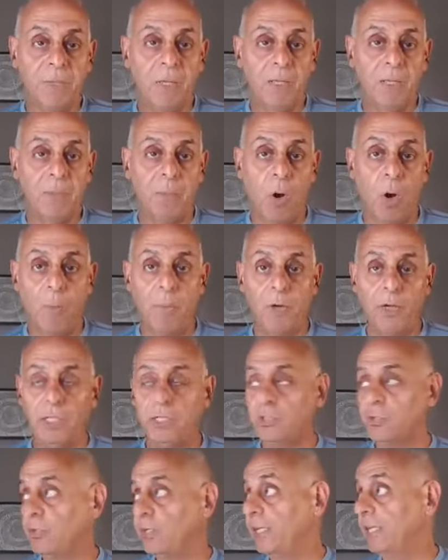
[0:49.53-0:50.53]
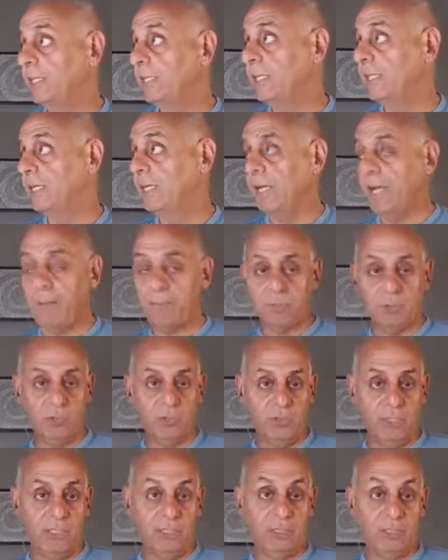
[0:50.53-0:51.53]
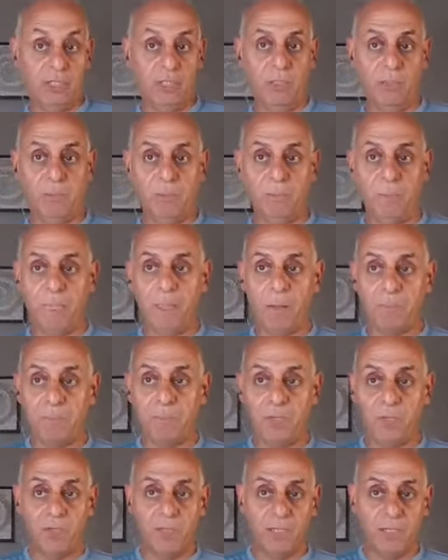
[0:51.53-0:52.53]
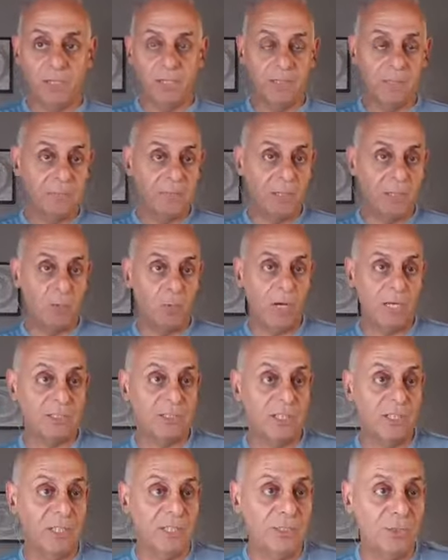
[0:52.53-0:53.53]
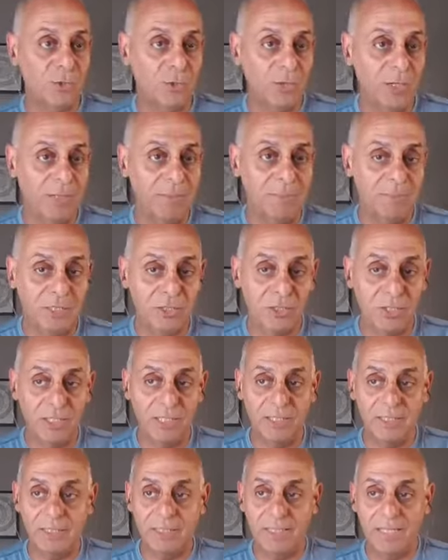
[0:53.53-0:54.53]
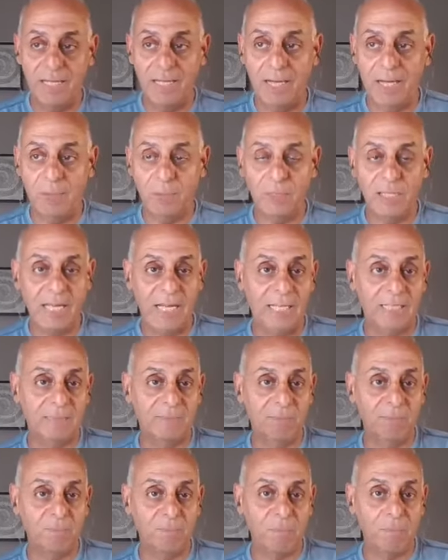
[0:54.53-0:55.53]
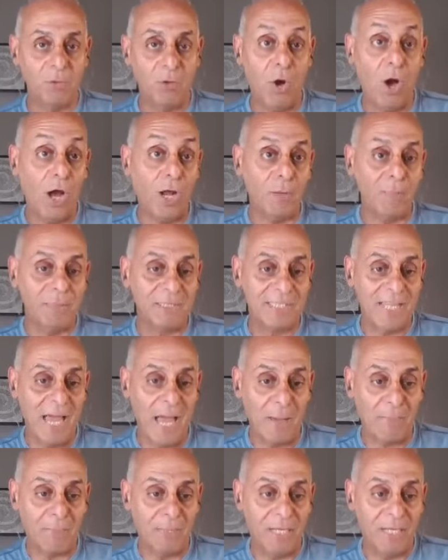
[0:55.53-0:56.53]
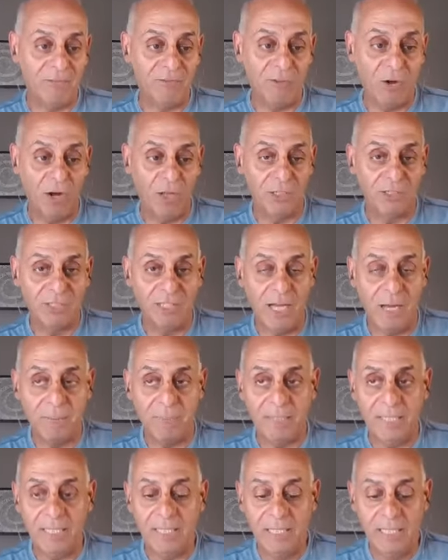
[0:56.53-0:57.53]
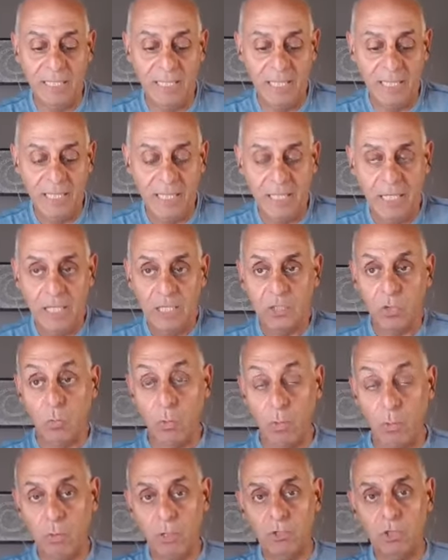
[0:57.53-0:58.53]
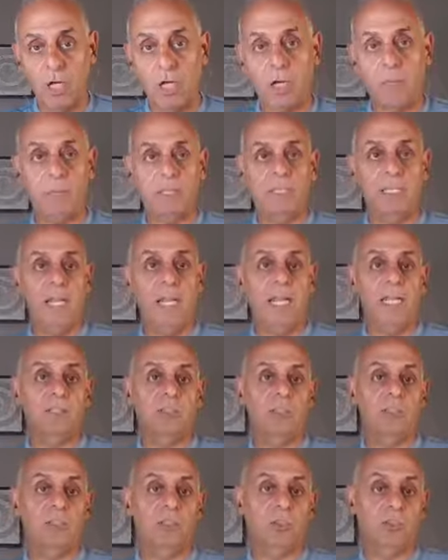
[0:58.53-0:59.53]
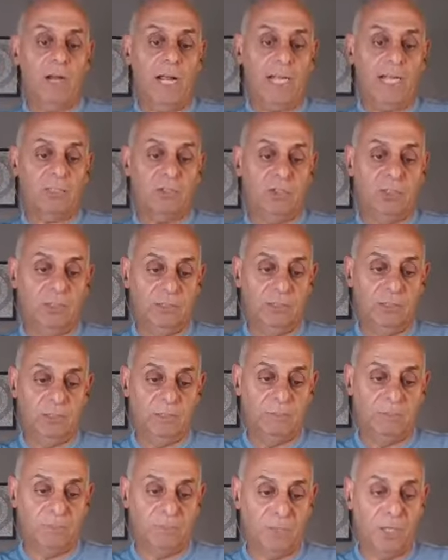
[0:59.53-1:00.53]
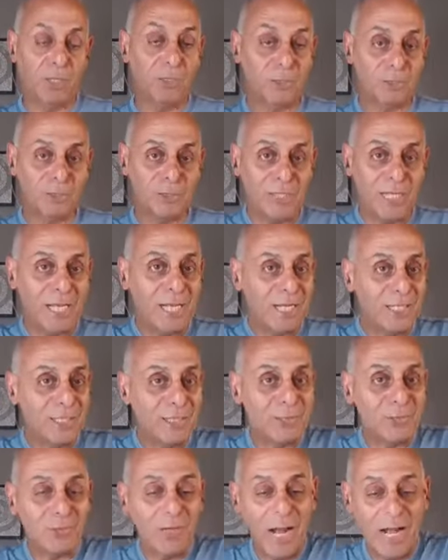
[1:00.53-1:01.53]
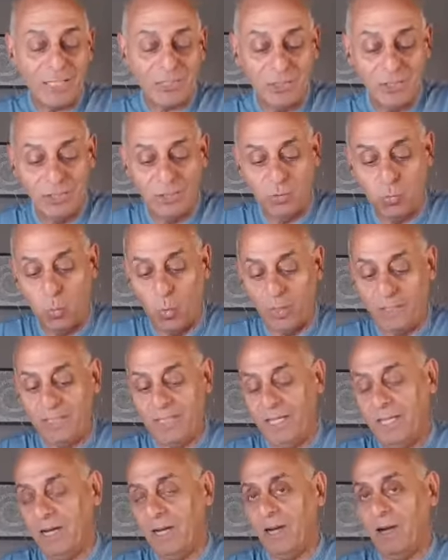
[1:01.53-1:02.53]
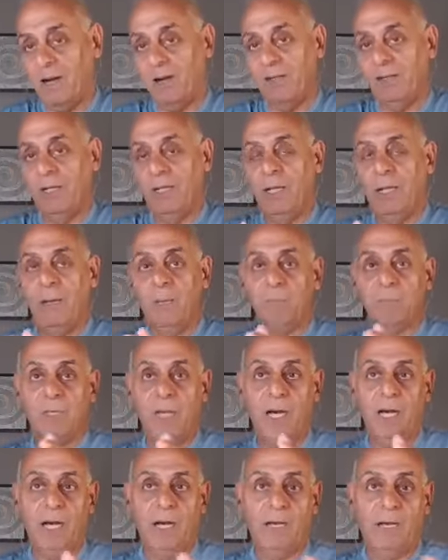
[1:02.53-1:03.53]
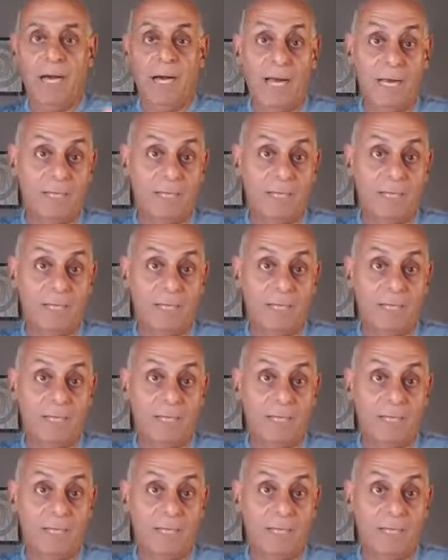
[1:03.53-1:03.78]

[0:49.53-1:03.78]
mulberry tree and the apple tree. So up here in the Midwest in Detroit, Michigan, we got autumn is happening, fall is happening. So what I want to talk about today is distractions, understanding distractions, what they are, how to